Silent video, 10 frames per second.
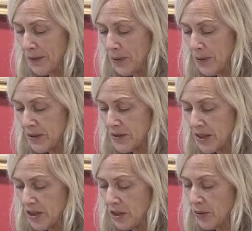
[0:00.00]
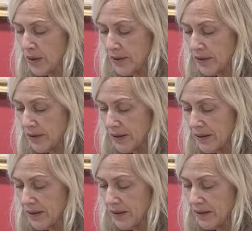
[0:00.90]
Who else can know it?
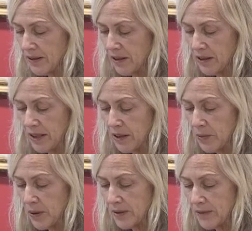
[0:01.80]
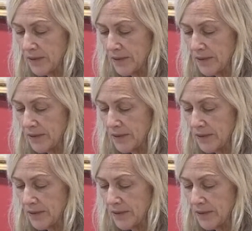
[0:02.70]
Not anyone.